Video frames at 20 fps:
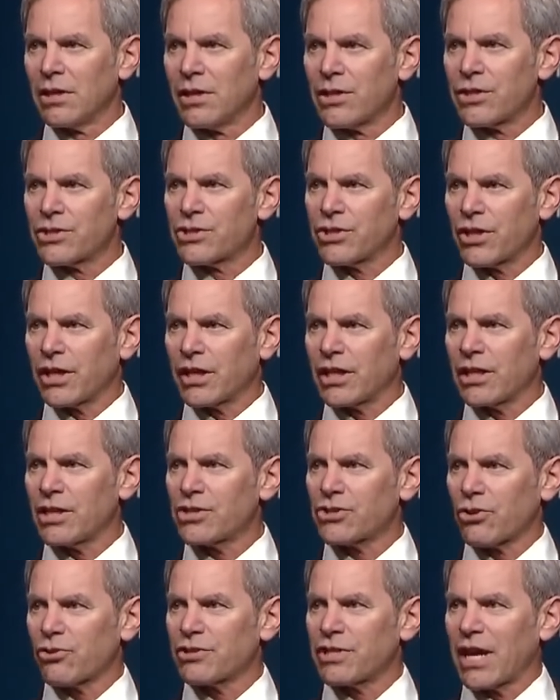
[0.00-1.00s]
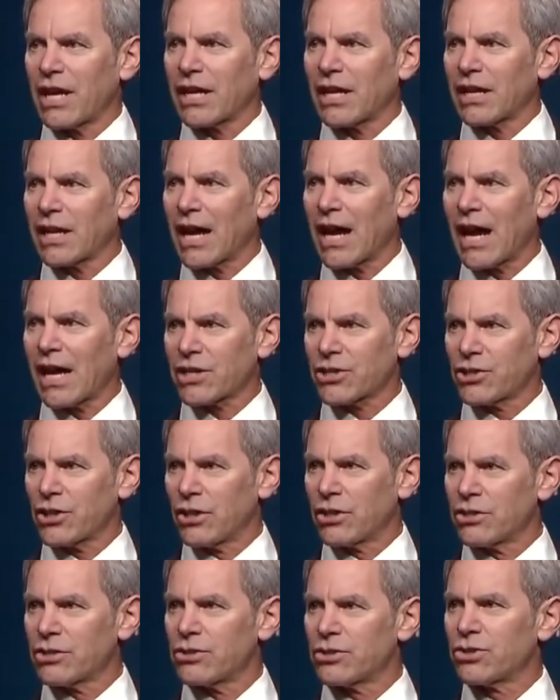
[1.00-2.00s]
Cities are taking
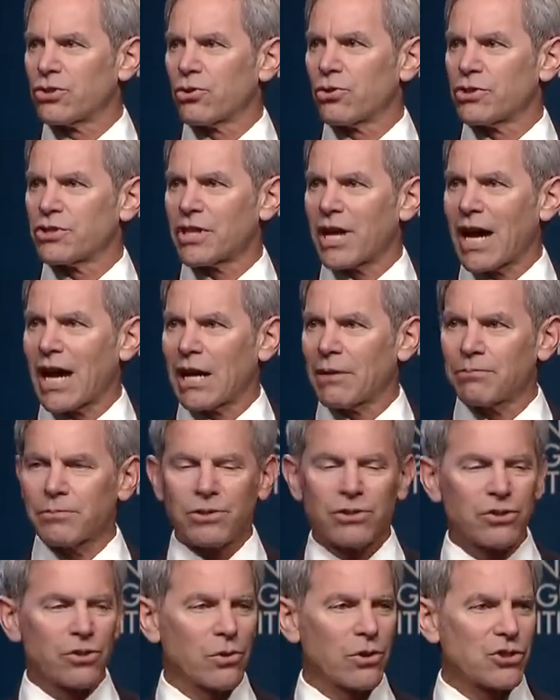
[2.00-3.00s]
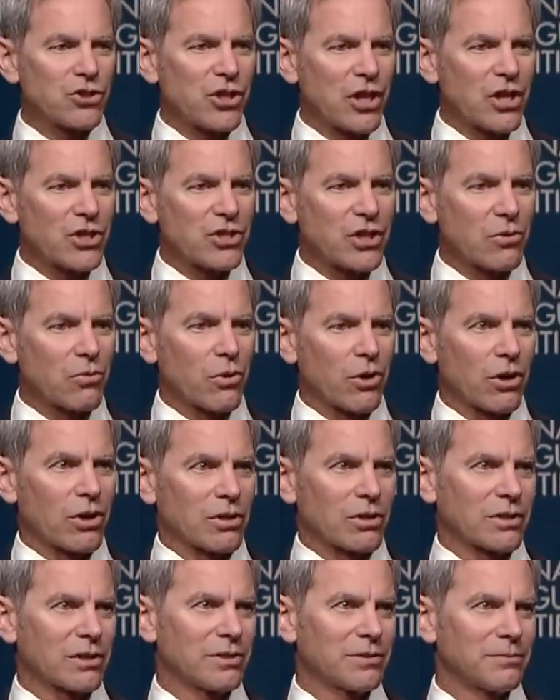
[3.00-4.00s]
actions to adapt to a changing world.